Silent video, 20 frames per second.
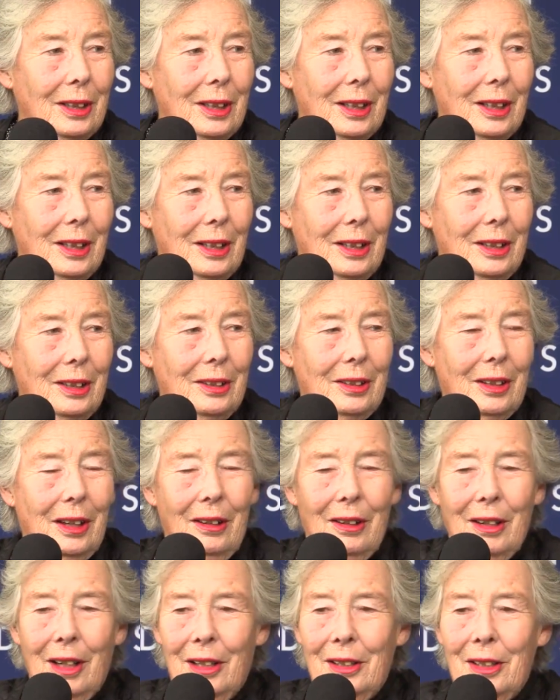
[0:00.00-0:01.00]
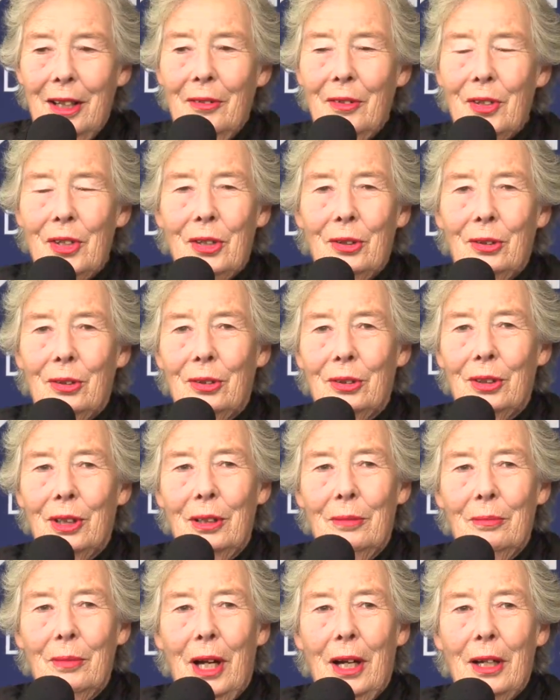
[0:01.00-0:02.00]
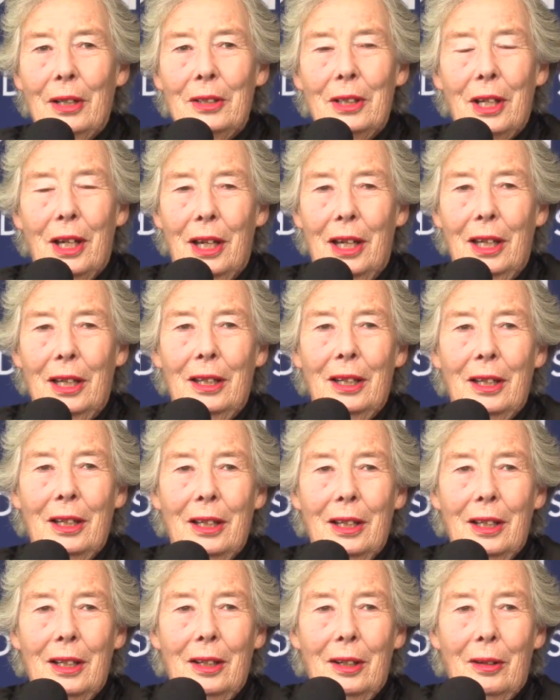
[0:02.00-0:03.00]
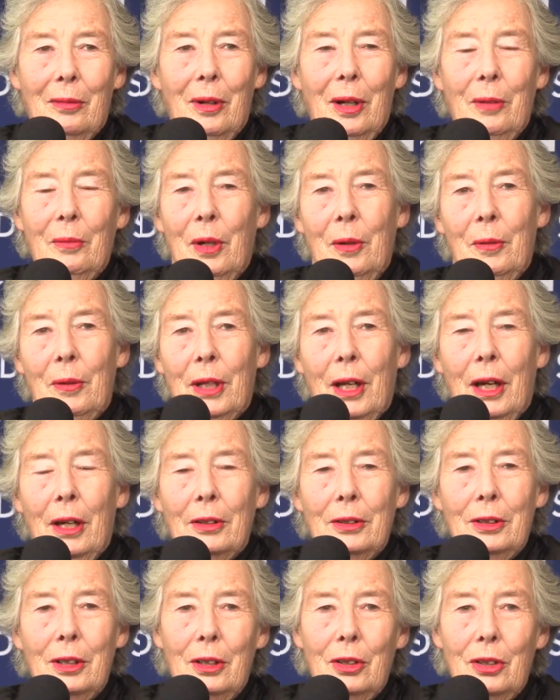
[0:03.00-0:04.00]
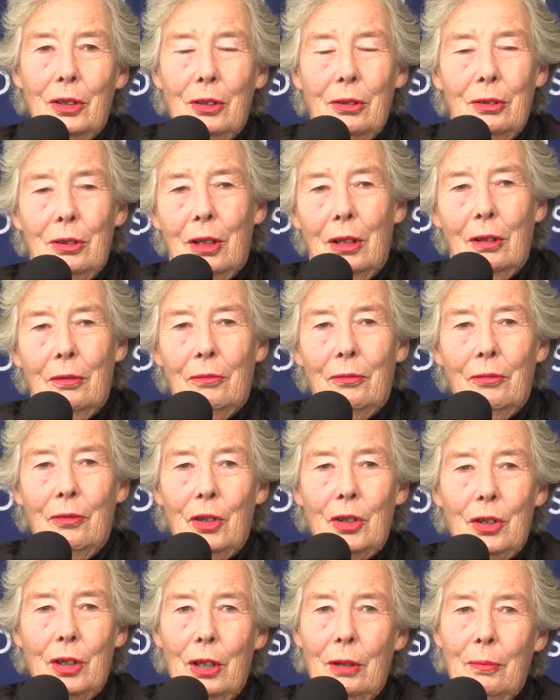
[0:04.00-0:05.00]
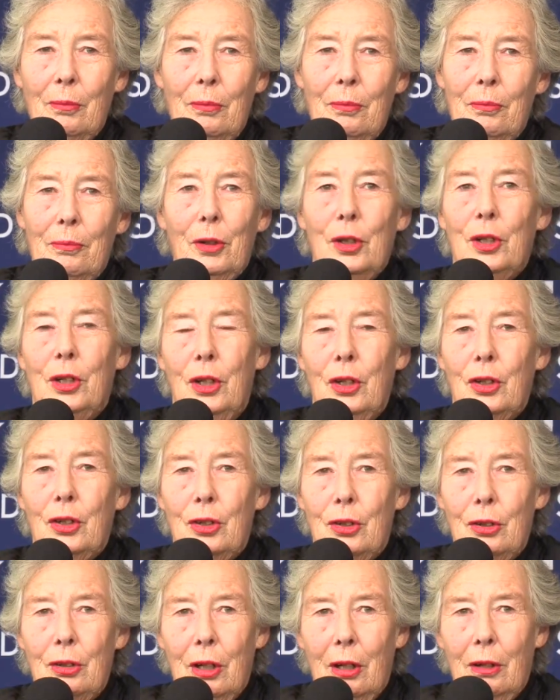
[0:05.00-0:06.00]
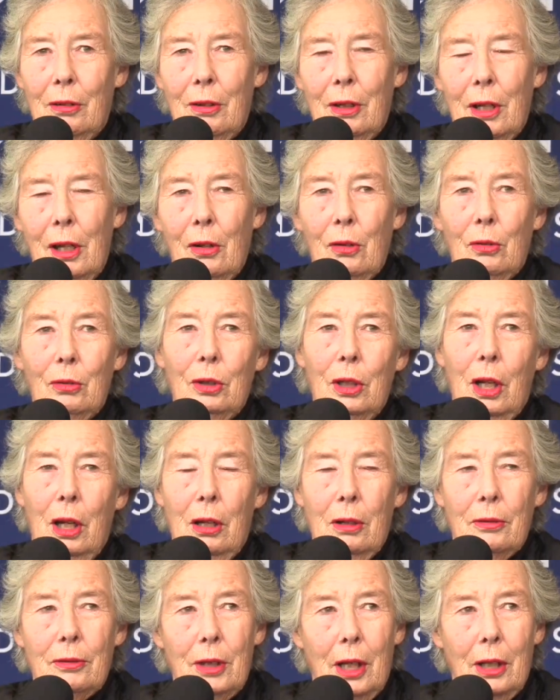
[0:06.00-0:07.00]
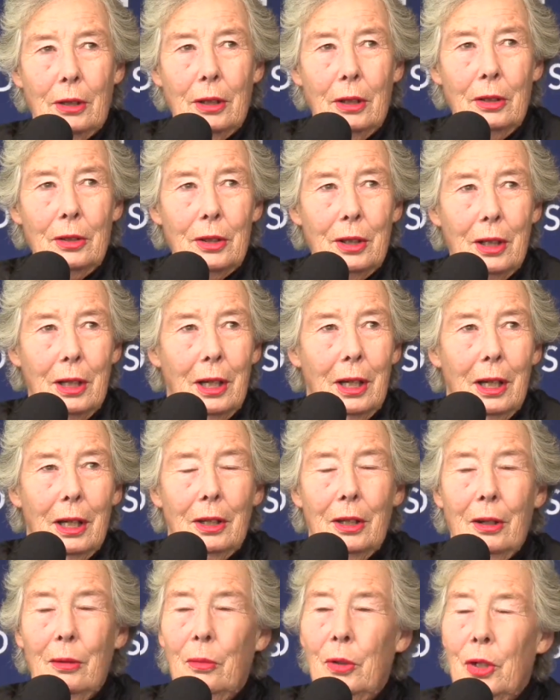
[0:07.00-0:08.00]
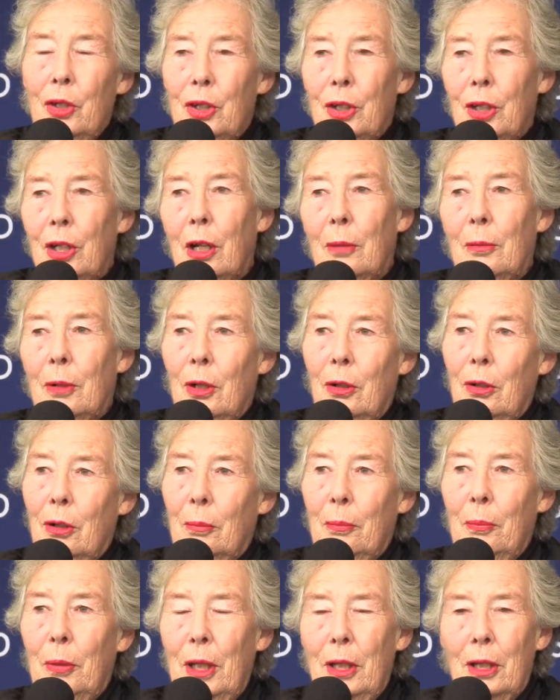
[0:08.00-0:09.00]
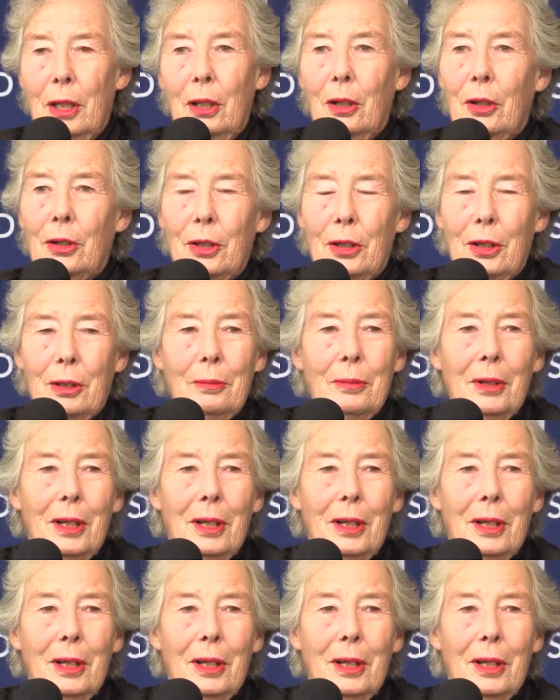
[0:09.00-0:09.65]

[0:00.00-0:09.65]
You know, I never thought in my day, when we were the hunting, shooting and fishing British, you know, and they all laughed at us, that we should come along and beat the lot of them.